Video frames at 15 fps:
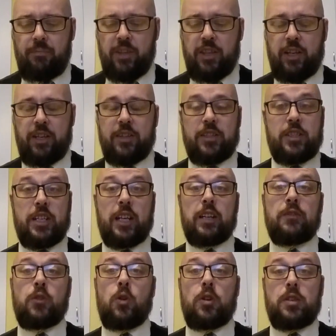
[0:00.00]
The chicken,
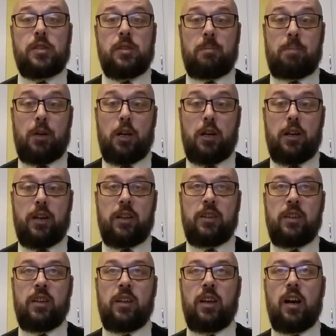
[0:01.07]
of course, is a bird,
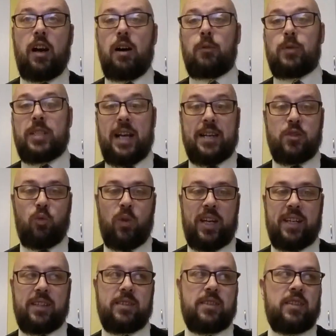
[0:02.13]
which has
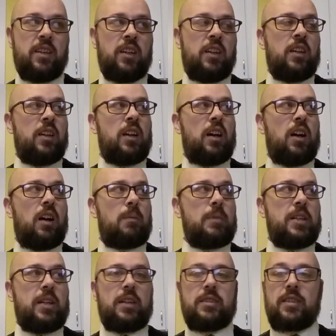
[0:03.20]
wings.
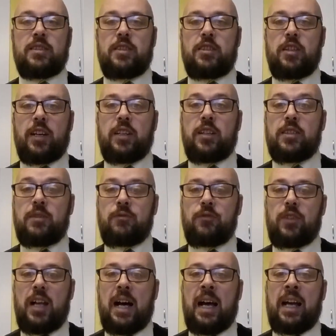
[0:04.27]
And since the chicken doesn't
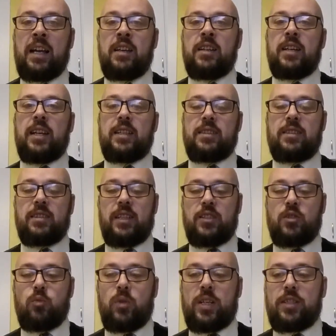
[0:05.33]
fly,
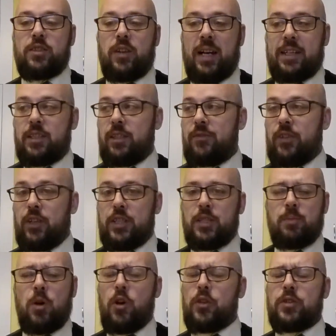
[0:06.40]
its wings are actually very
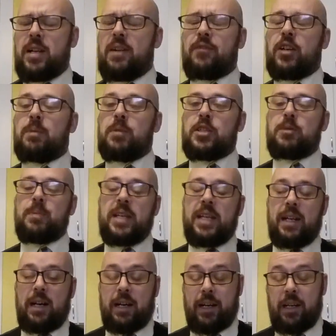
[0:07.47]
small. There's not very much
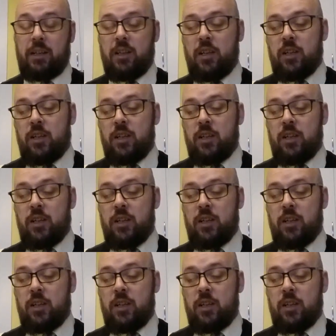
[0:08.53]
meat on it.